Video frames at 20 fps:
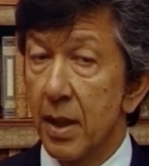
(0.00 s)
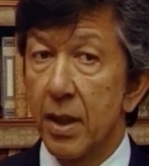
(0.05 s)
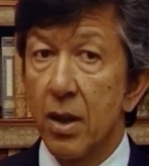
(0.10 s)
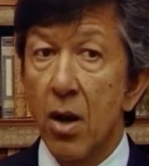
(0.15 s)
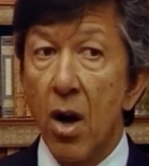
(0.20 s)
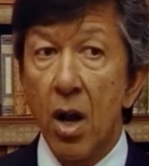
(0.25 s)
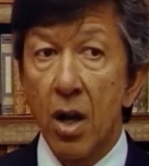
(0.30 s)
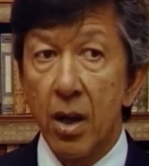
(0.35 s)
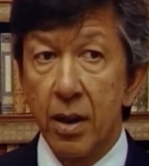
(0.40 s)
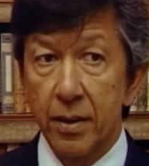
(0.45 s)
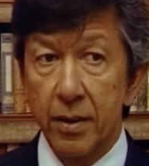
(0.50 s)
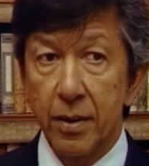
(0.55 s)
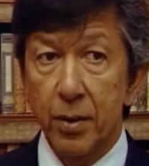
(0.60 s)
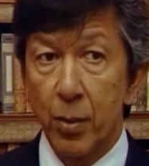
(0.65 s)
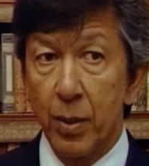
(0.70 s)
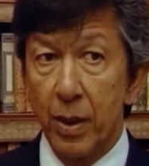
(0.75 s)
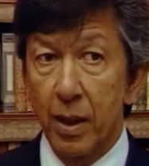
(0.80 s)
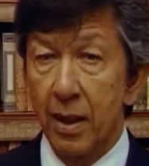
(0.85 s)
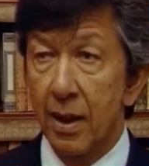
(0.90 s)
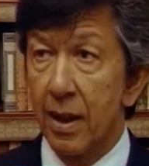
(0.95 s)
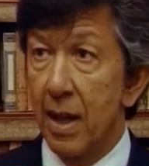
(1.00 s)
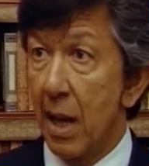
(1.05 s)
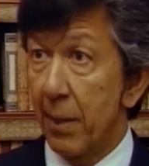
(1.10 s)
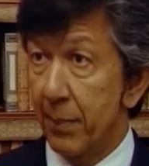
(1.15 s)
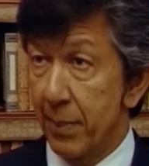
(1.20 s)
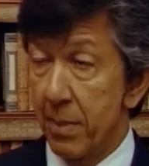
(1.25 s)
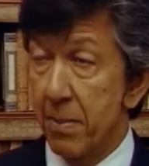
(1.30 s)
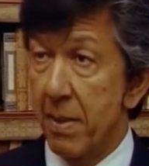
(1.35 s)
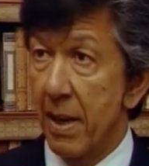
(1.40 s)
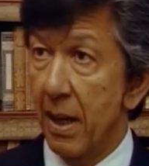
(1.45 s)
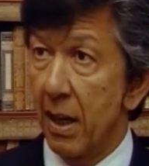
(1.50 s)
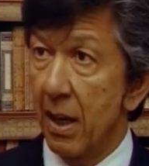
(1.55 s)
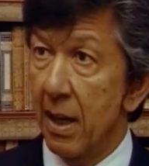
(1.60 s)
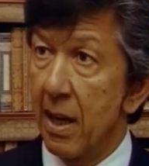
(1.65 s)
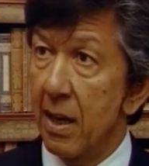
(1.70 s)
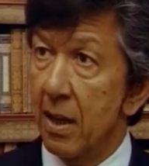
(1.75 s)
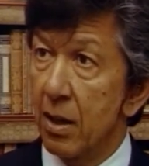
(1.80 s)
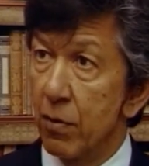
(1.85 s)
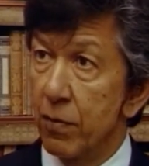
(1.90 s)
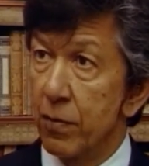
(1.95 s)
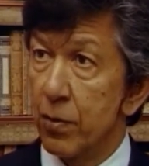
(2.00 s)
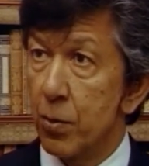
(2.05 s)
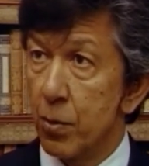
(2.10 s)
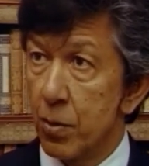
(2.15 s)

In Holland, well, H.P. Berlaag, of